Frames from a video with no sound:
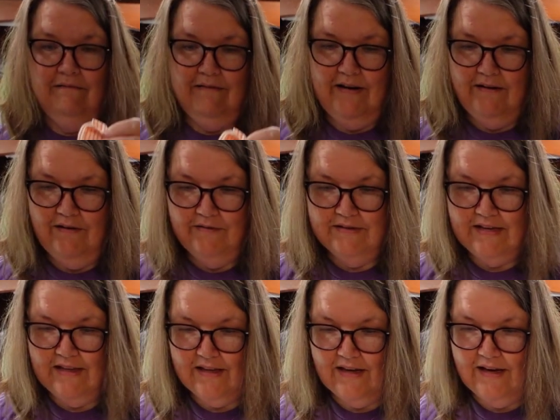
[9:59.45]
I don't know, is
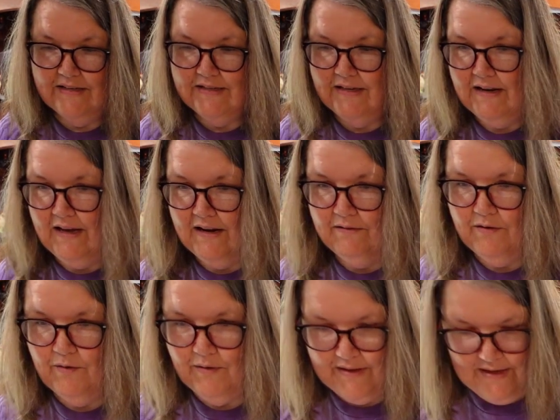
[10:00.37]
that the gusset? I don't
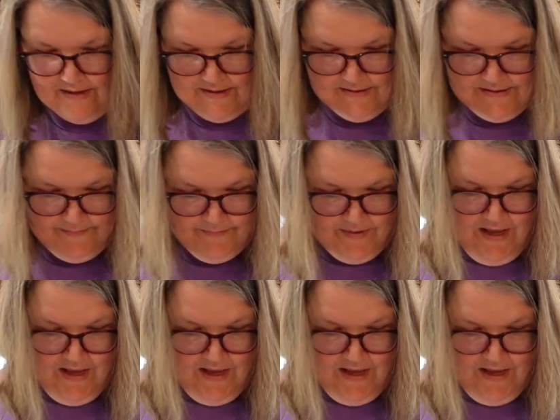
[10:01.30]
know what that is.